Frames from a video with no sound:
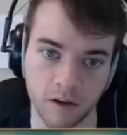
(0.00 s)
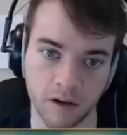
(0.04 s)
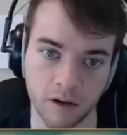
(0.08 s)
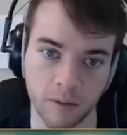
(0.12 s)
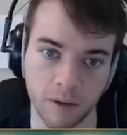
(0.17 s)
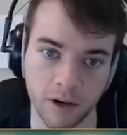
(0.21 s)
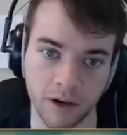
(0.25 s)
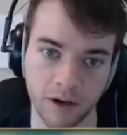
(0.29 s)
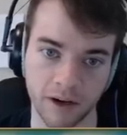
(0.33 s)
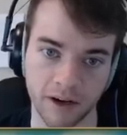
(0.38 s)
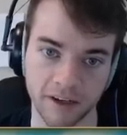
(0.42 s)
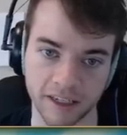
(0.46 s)

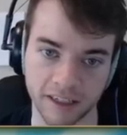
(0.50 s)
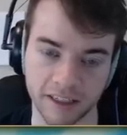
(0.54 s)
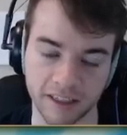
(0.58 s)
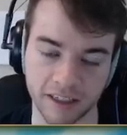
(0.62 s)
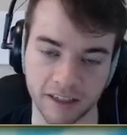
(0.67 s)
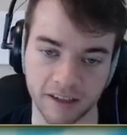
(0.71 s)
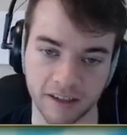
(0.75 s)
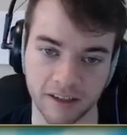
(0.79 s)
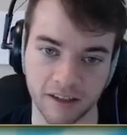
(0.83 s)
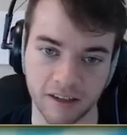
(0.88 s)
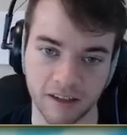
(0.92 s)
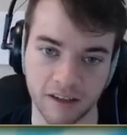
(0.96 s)
Where is it?
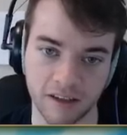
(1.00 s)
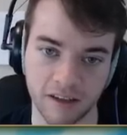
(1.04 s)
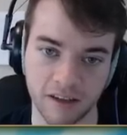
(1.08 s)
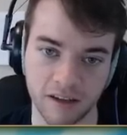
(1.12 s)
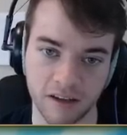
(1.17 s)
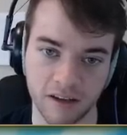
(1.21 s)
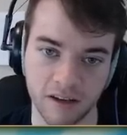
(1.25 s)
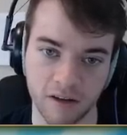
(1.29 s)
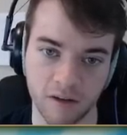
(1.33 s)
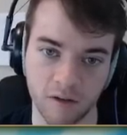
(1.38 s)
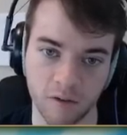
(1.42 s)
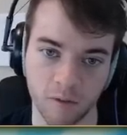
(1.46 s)

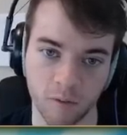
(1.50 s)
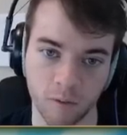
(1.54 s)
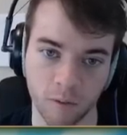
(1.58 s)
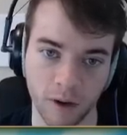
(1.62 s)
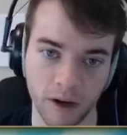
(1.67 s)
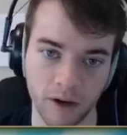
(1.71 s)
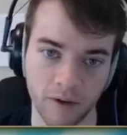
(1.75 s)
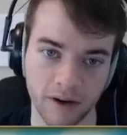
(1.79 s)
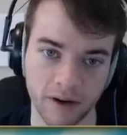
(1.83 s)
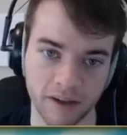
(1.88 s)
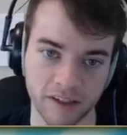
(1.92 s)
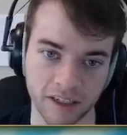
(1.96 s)

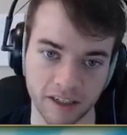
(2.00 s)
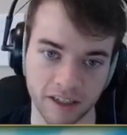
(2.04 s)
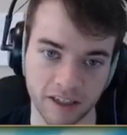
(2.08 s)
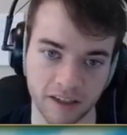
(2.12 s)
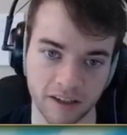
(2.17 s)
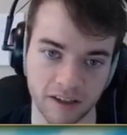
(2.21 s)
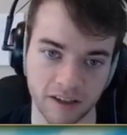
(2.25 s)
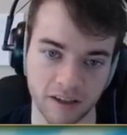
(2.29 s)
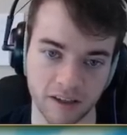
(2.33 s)
Where is it?